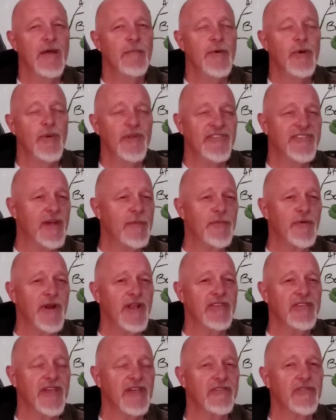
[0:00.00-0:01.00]
But what
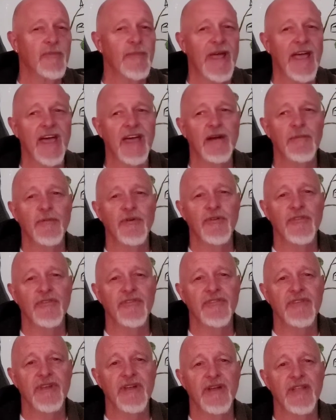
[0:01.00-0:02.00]
separates us from
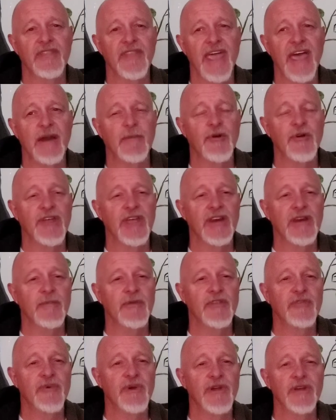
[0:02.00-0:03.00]
animals, the animal kingdom,
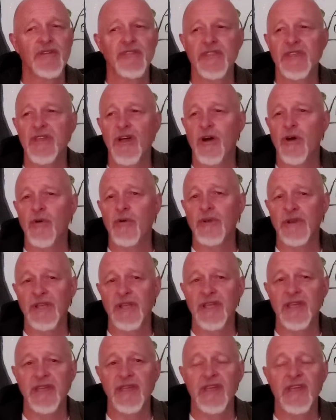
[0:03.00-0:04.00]
is we are the
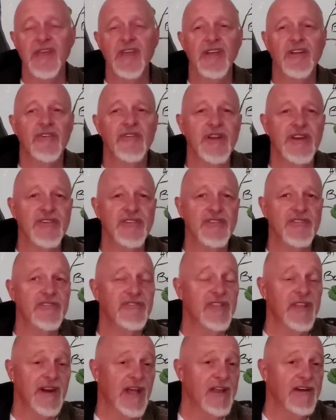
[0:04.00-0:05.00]
only creatures
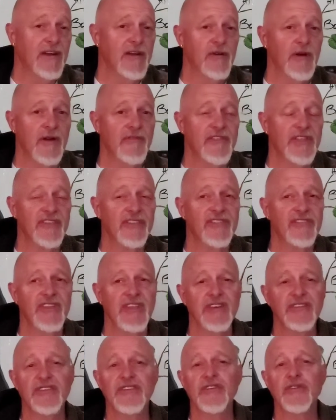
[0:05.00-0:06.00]
that I know of that
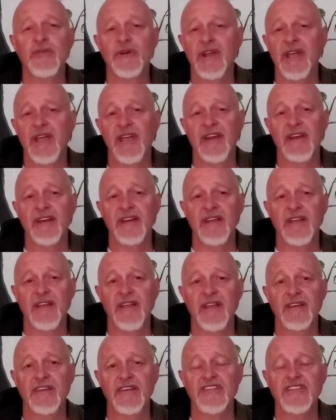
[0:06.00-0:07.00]
seek to create
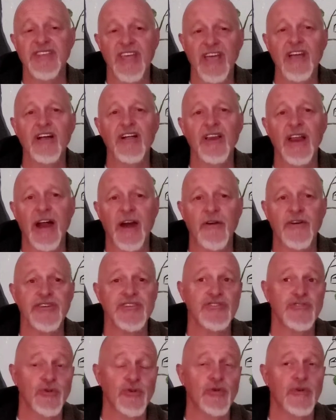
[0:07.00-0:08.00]
and to tell our
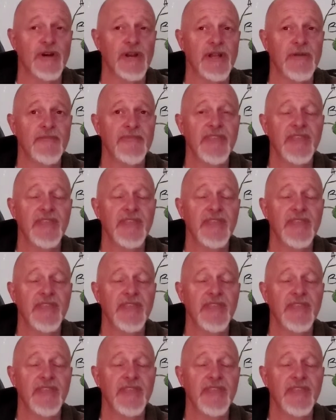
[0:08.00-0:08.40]
story,